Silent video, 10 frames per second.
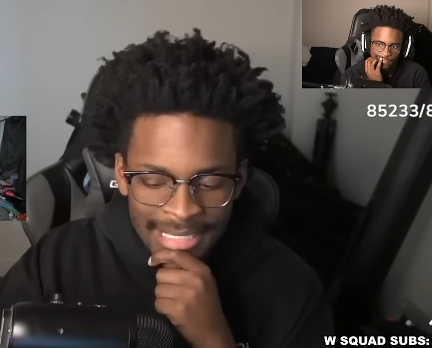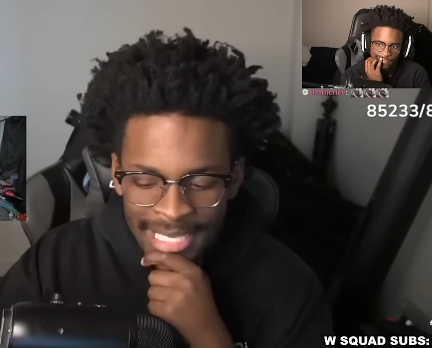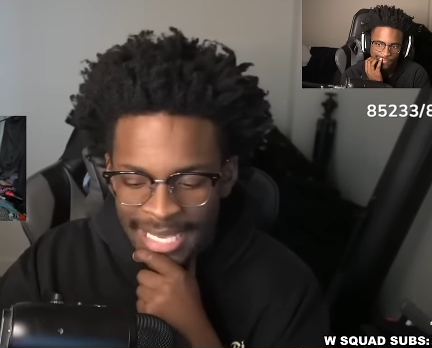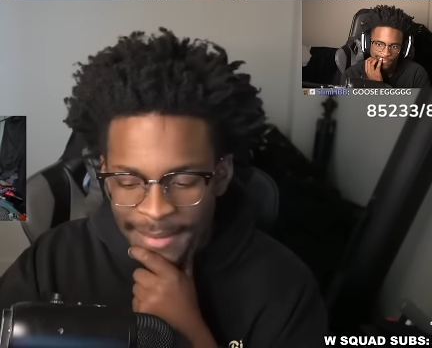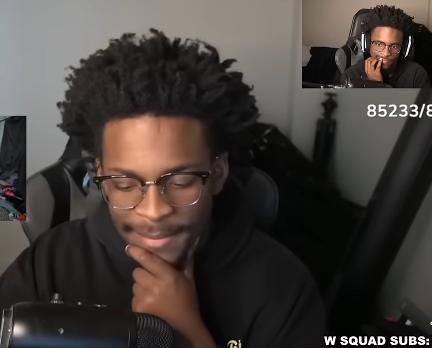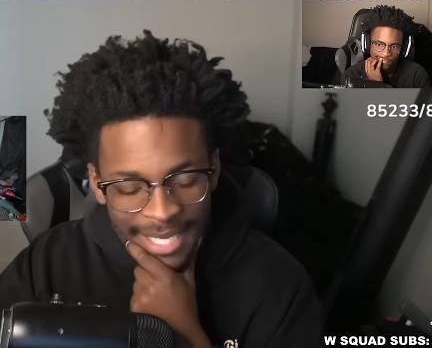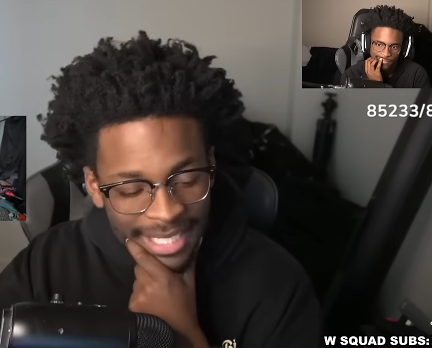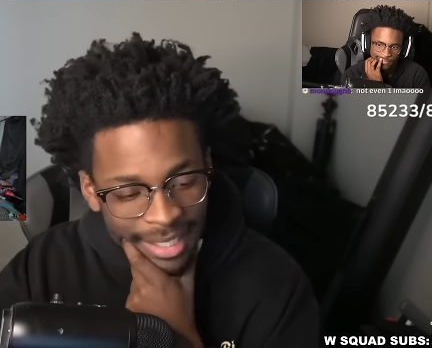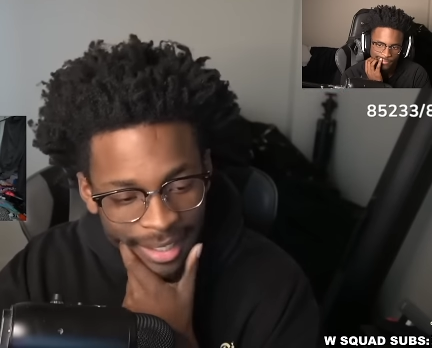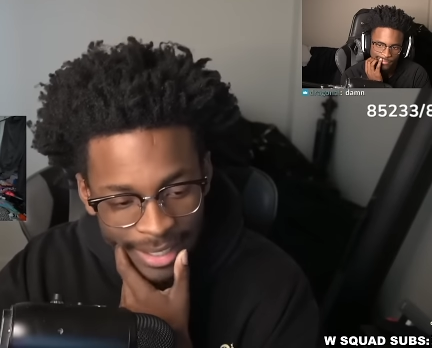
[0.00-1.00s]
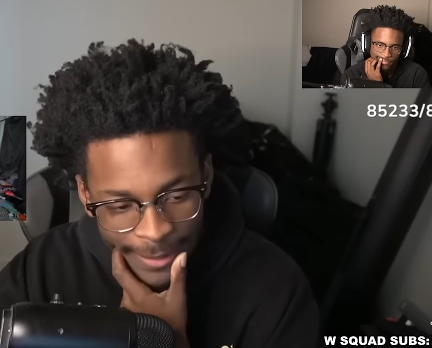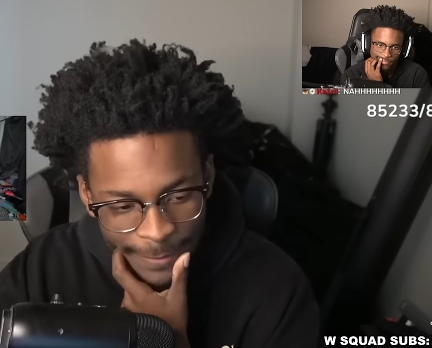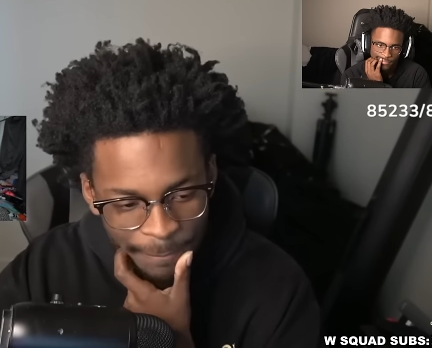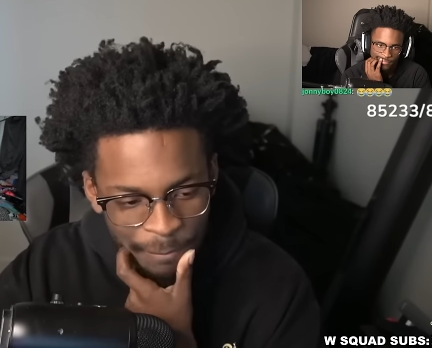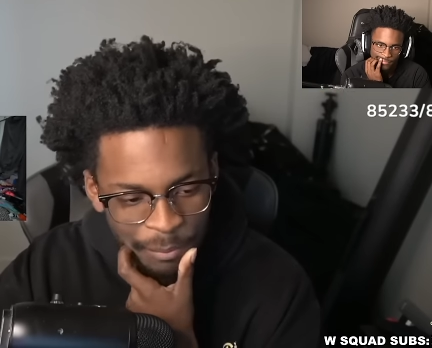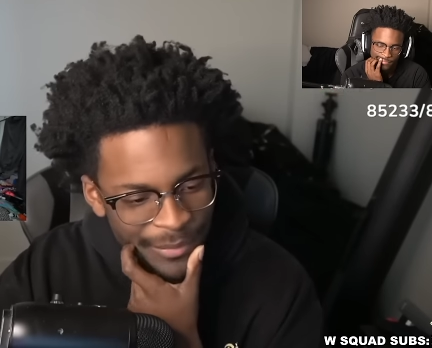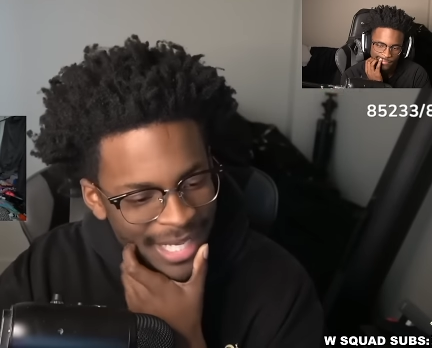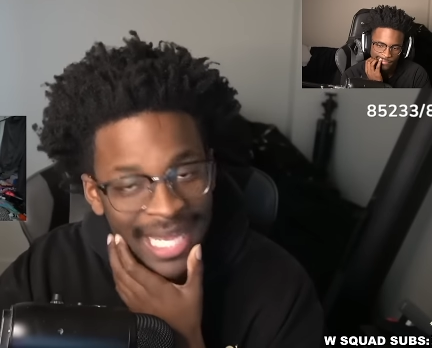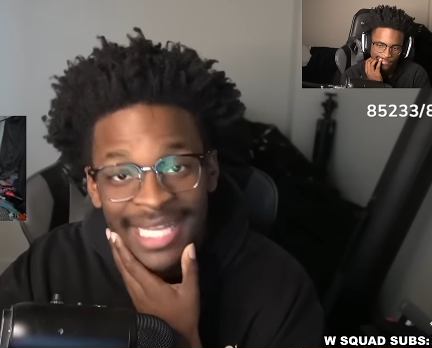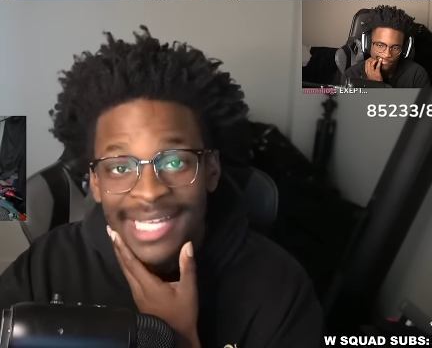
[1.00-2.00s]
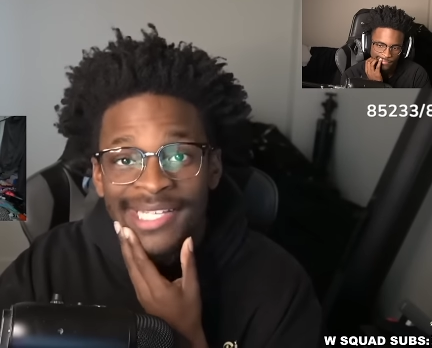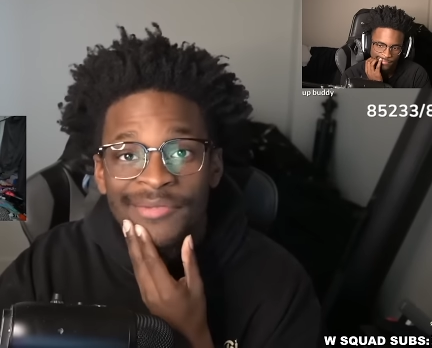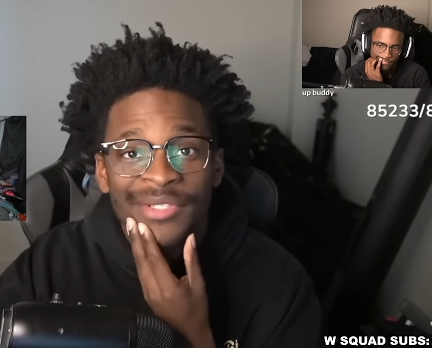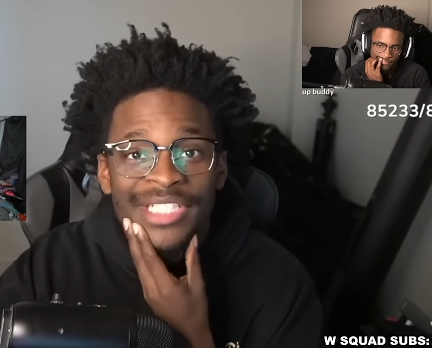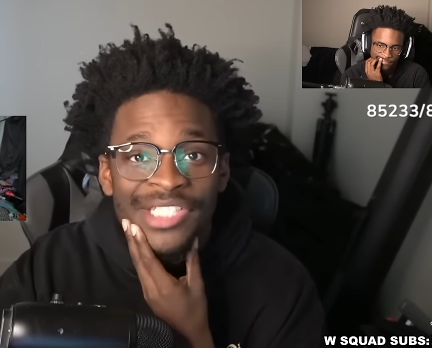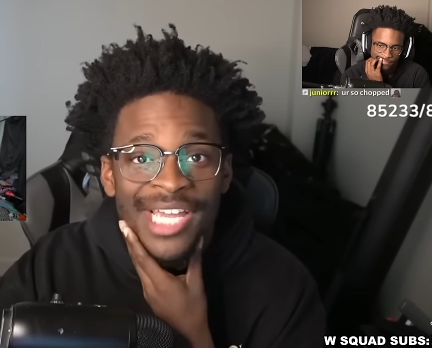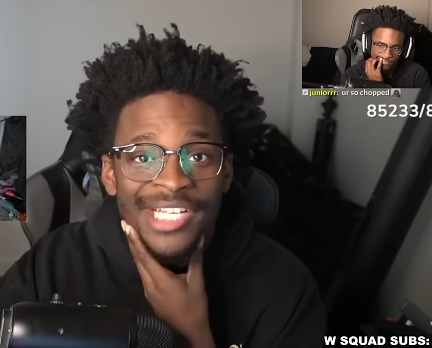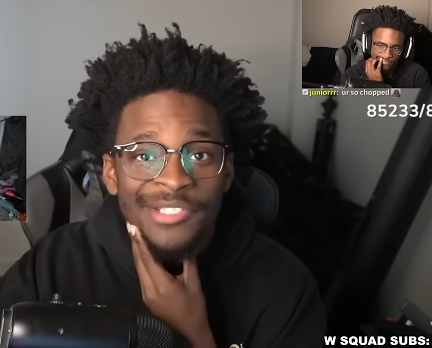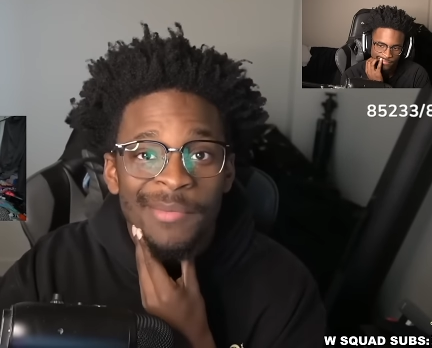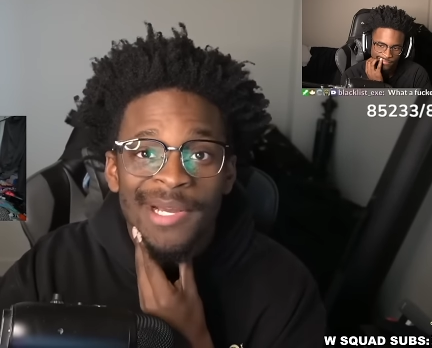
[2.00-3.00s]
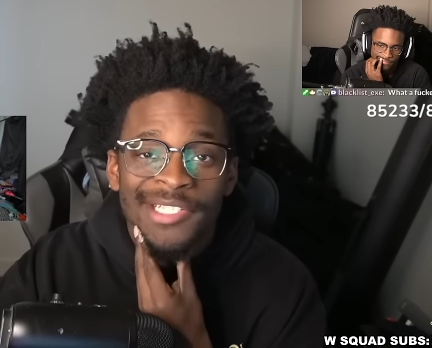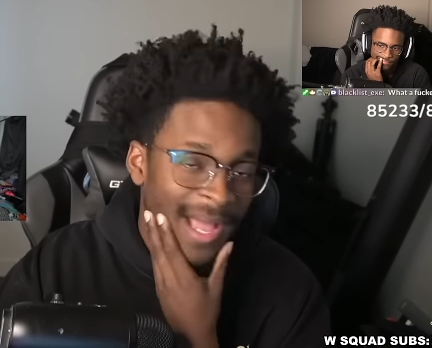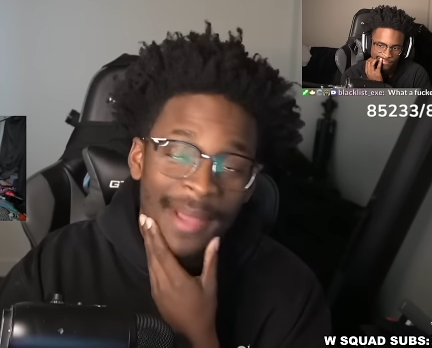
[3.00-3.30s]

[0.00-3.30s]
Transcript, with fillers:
Speaker 1: Yeah, man. Um, yeah, that didn't really change much.